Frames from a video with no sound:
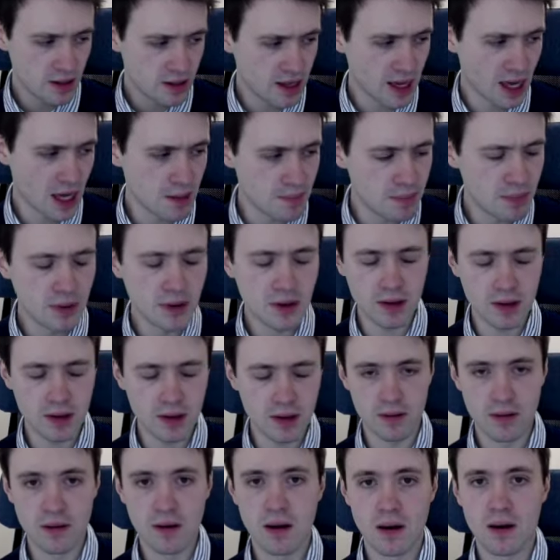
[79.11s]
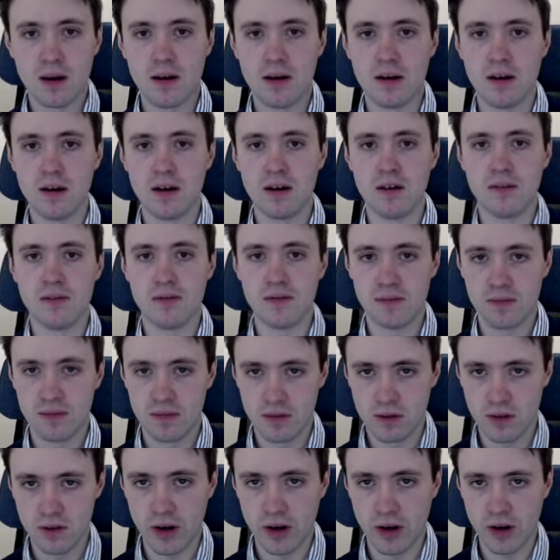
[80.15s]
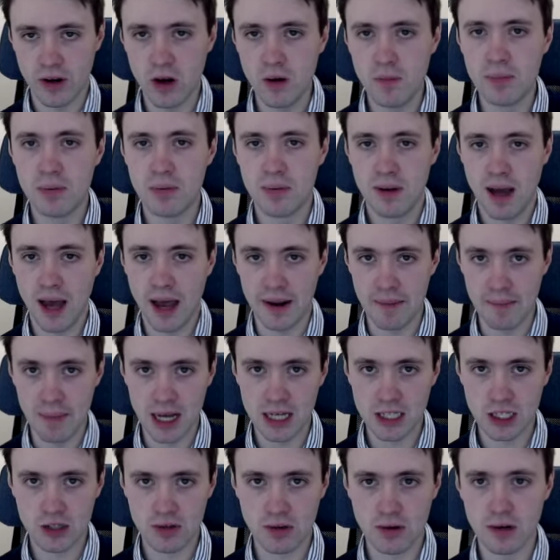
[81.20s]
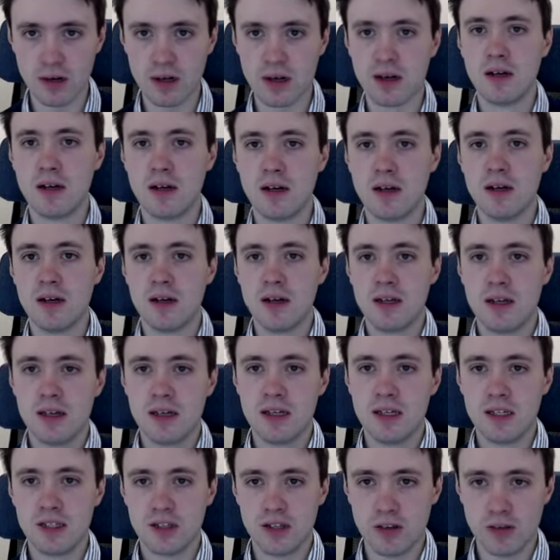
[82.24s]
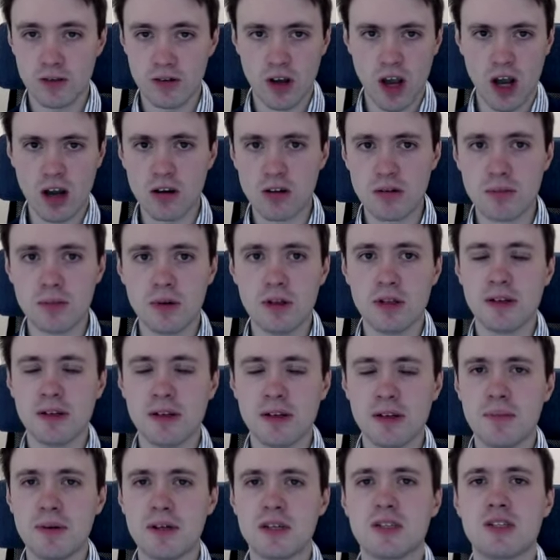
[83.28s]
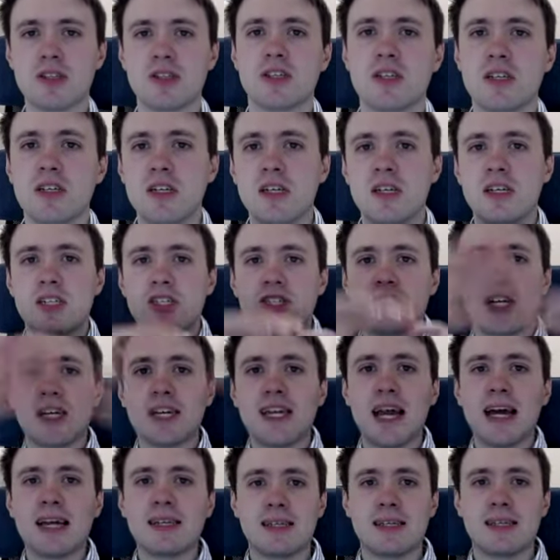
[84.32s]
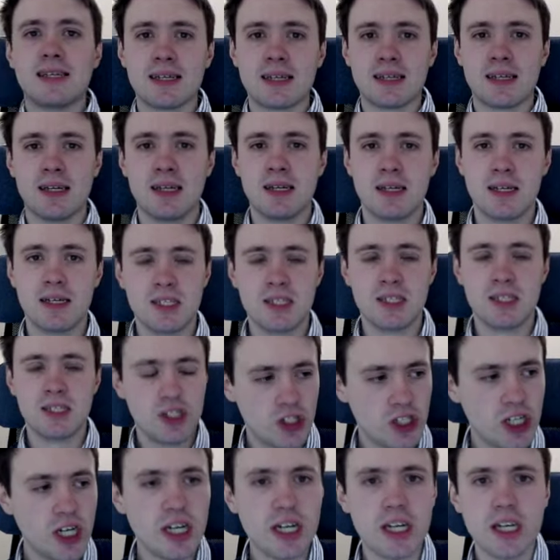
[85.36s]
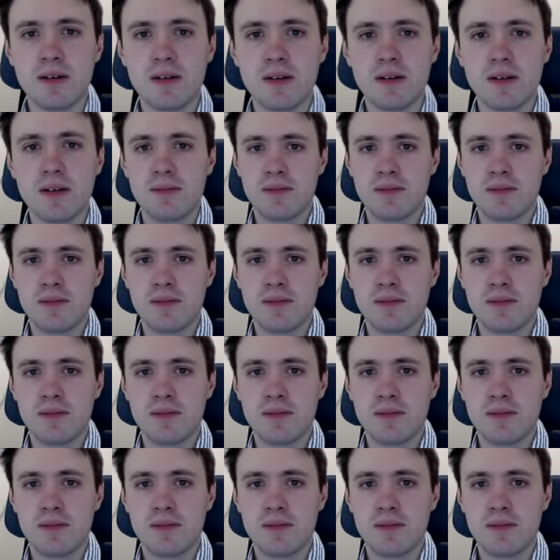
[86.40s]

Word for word: cape of Good Hope, Adamastor, is the unconquerable, and he appears as a gigantic genie.